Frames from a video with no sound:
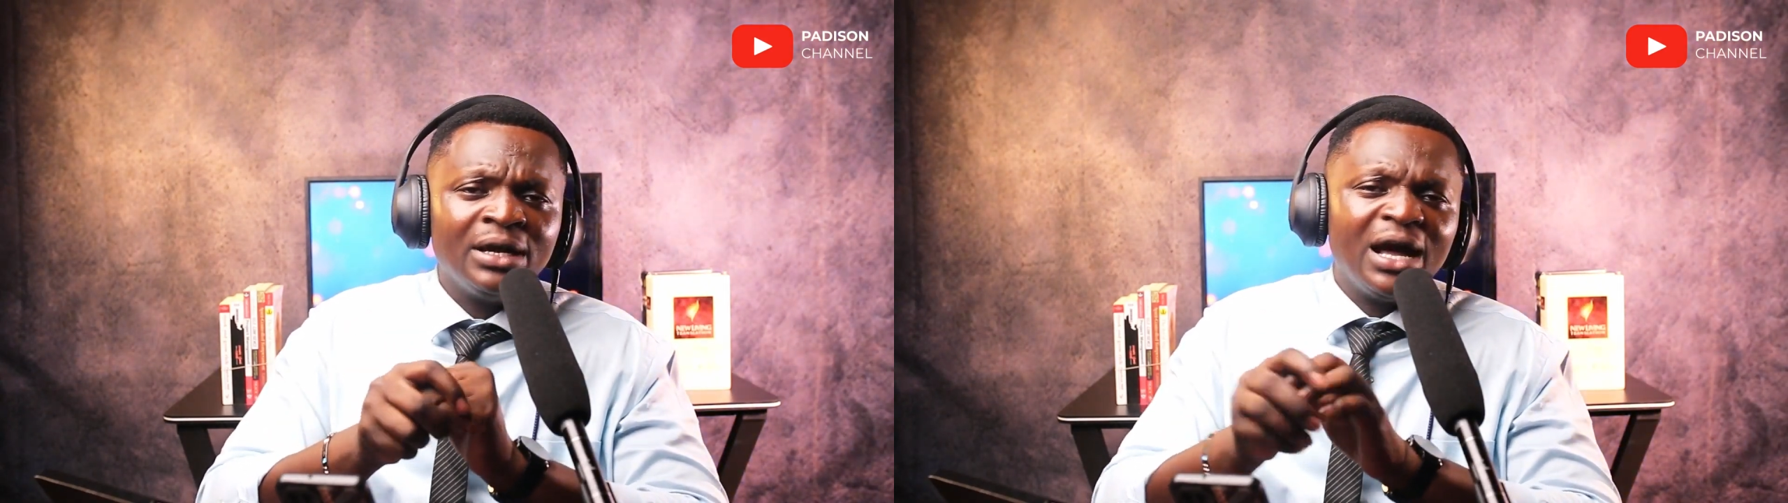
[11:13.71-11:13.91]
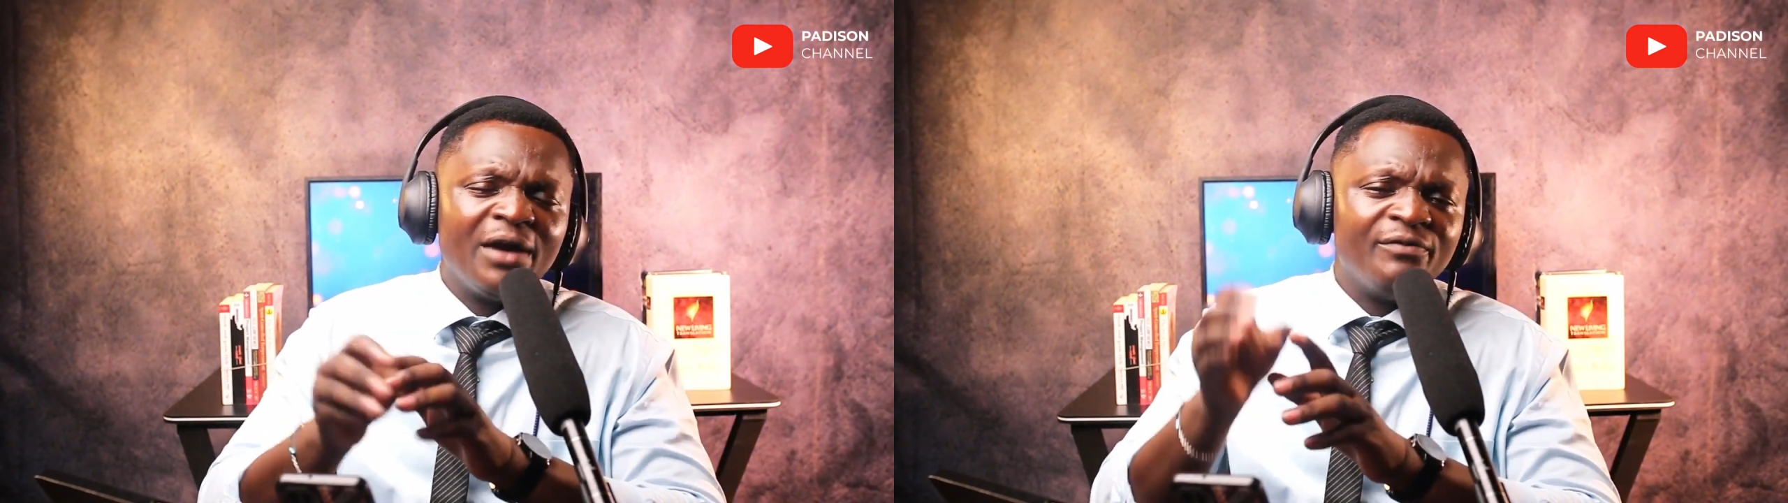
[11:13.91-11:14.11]

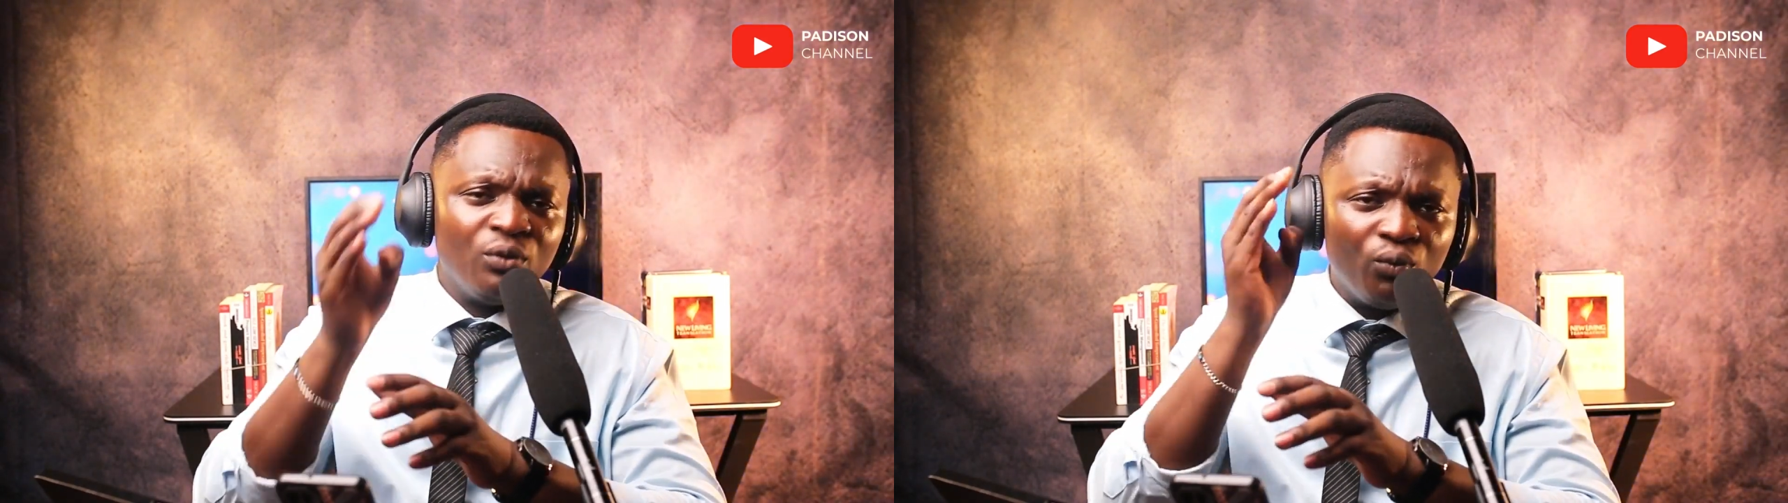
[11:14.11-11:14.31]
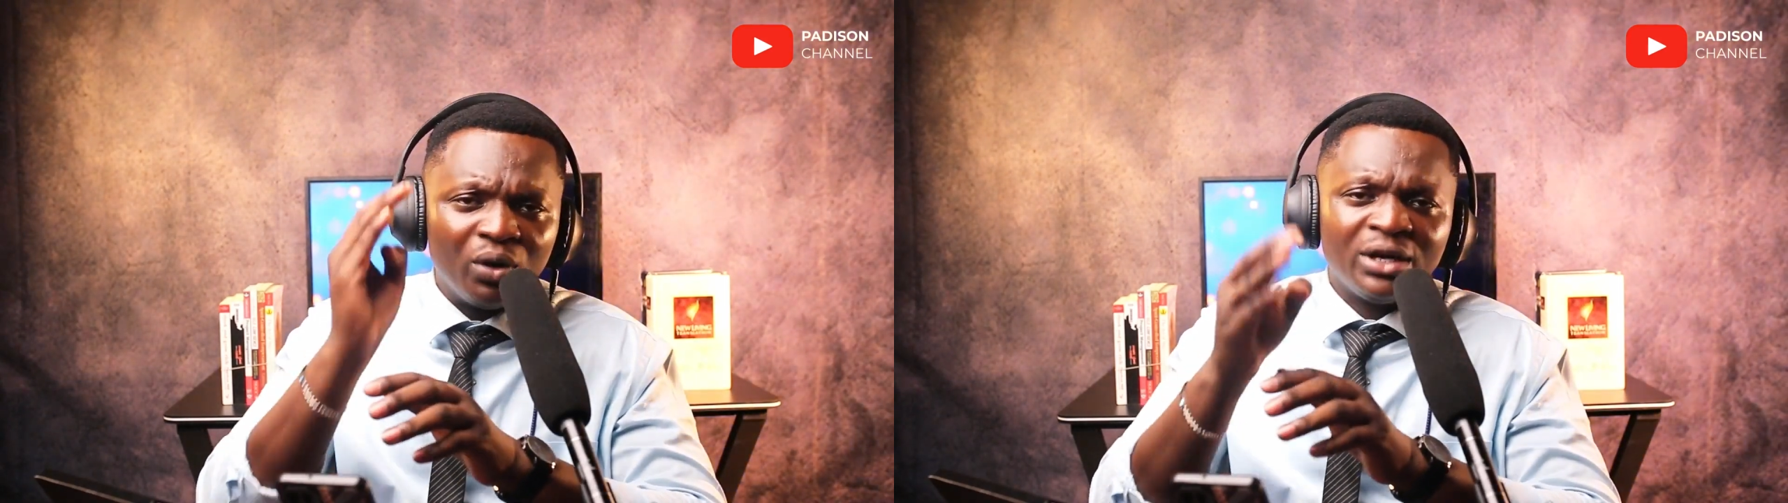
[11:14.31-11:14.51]
Have
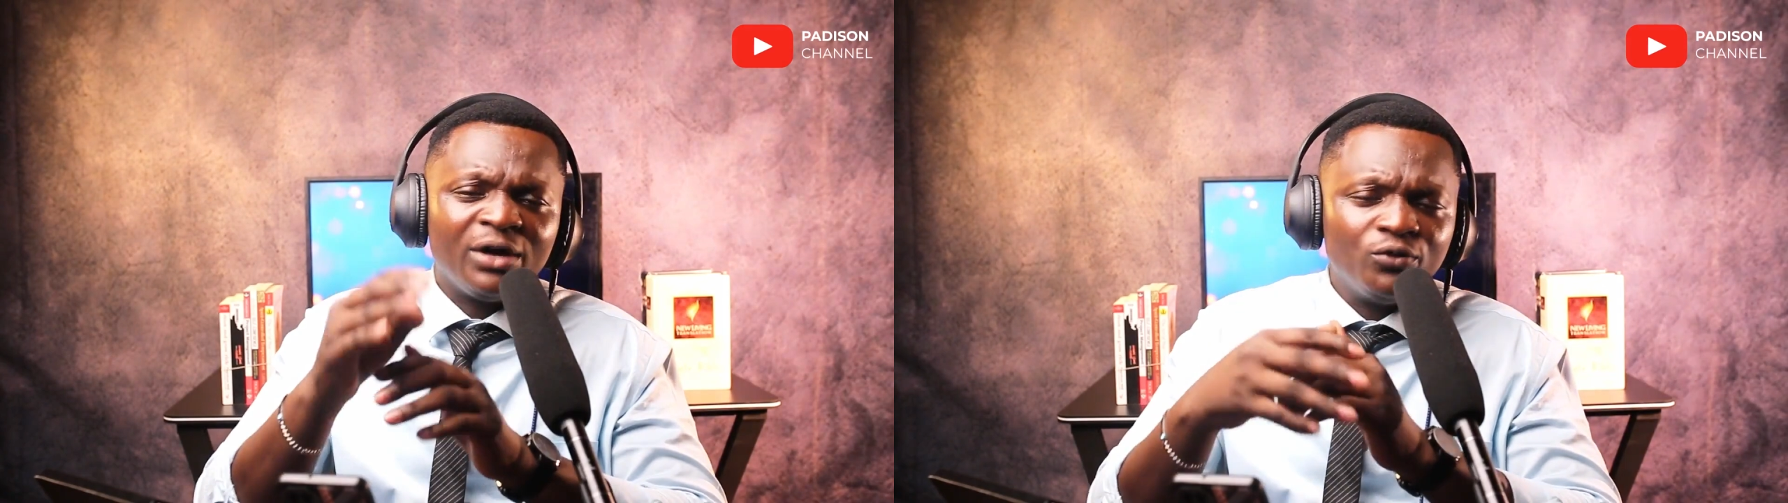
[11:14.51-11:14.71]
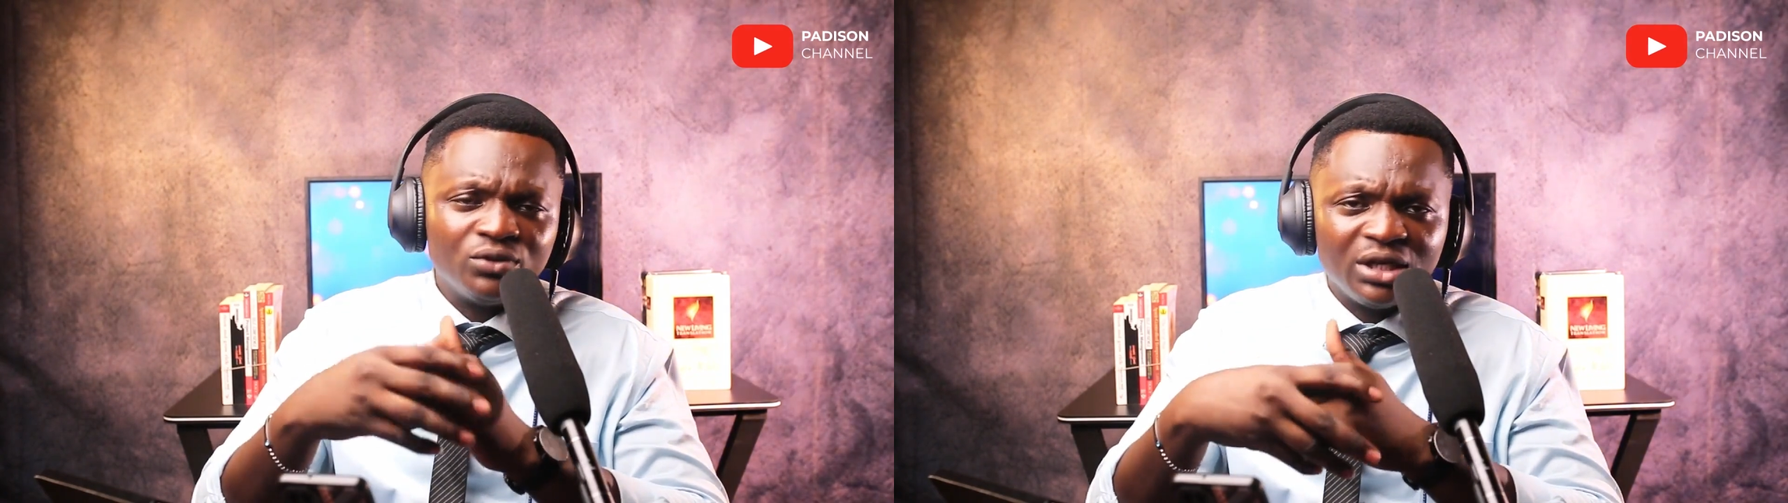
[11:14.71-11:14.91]
a
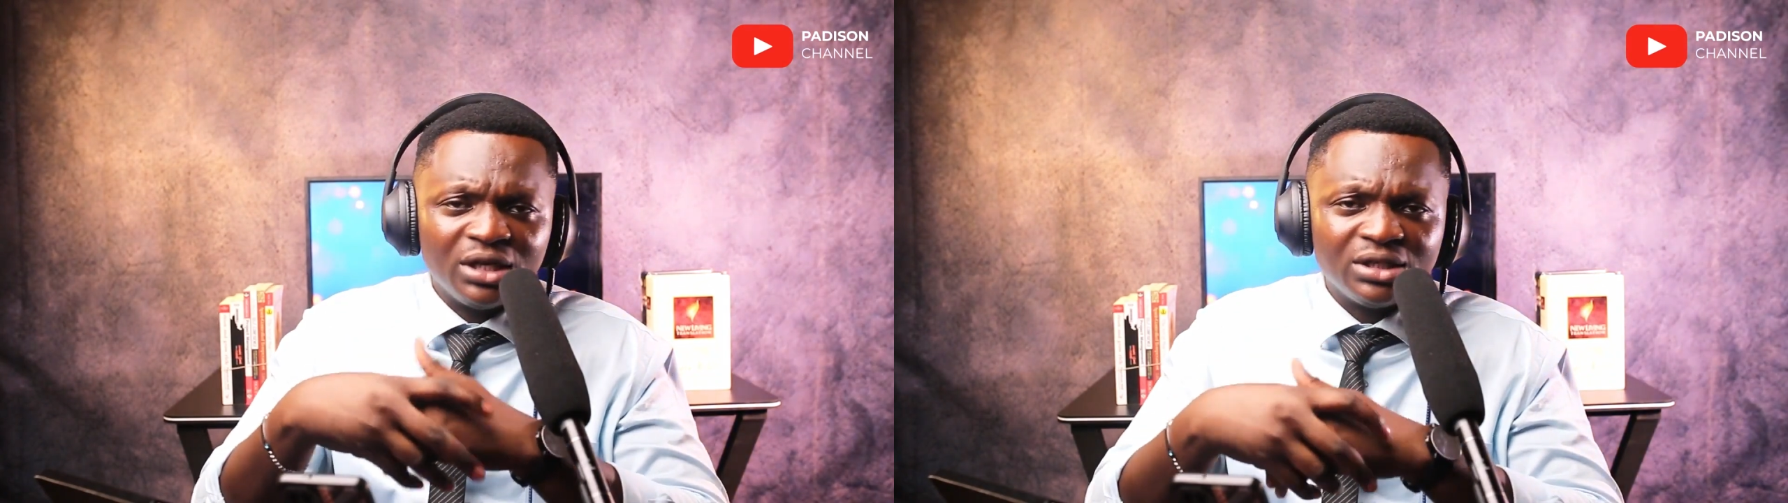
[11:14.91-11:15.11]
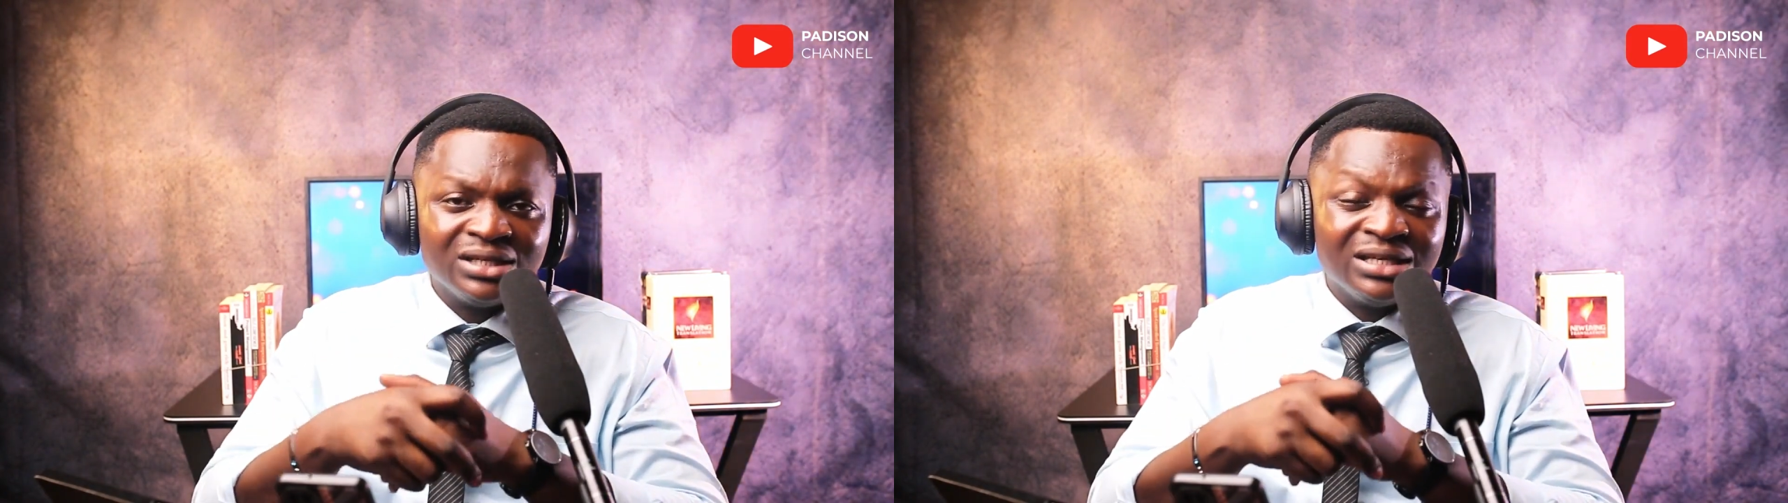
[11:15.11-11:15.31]
wonderful
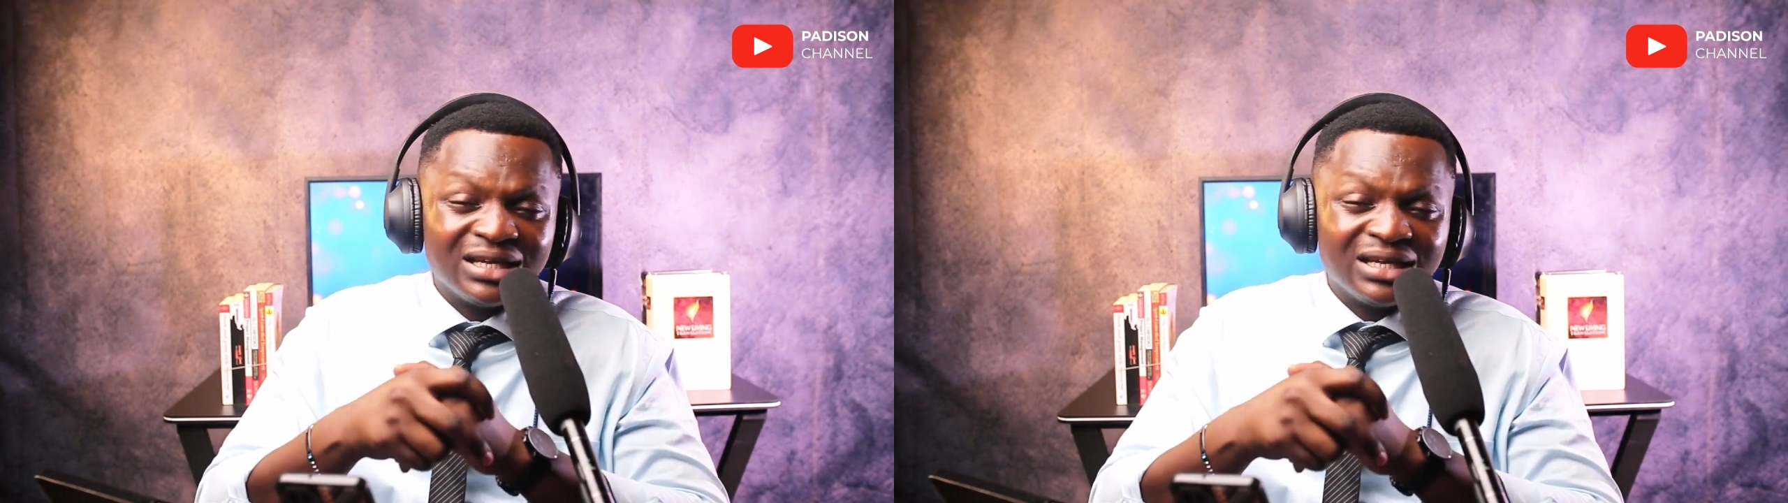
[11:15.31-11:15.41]
day.